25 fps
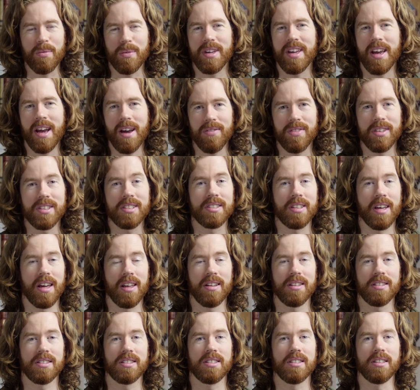we have this
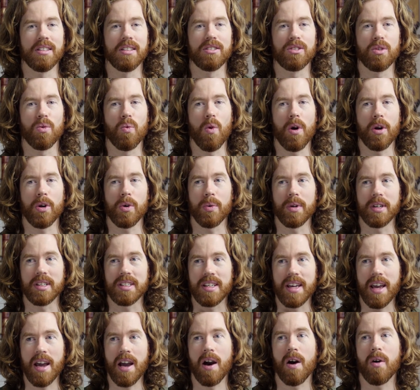tendency to want to
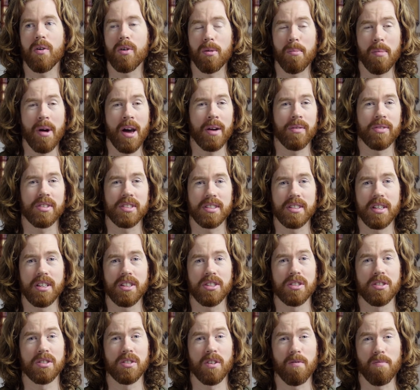encounter
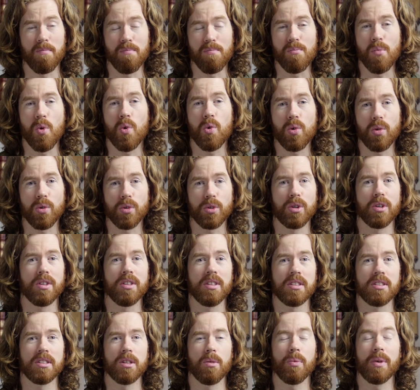manifestations of moral
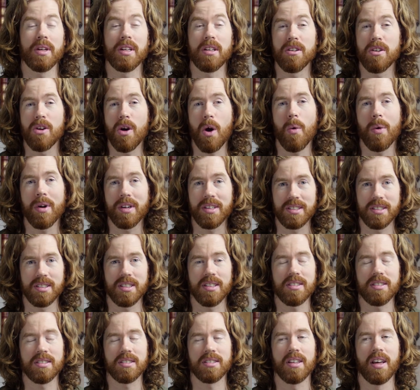goodness that we know
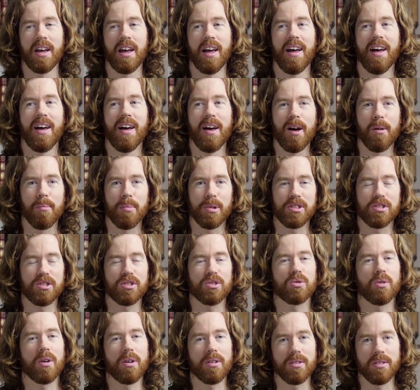exists, but
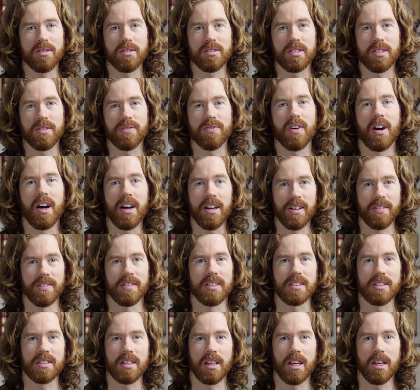struggle to find in
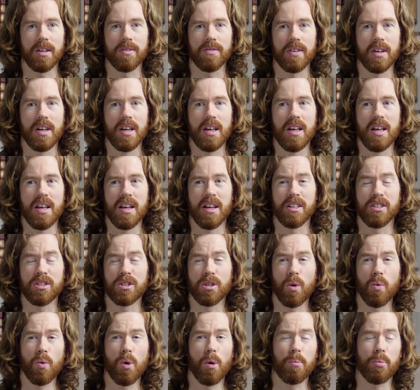this life. And
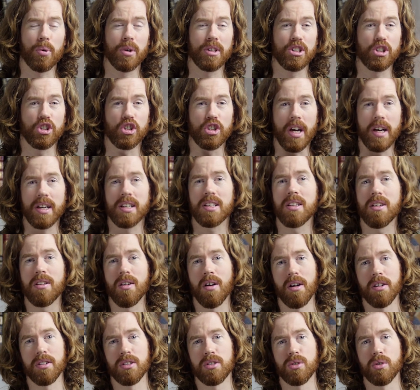so we'll project it
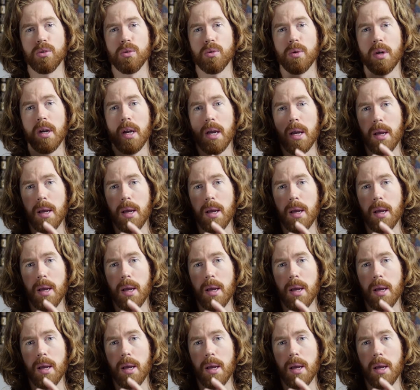onto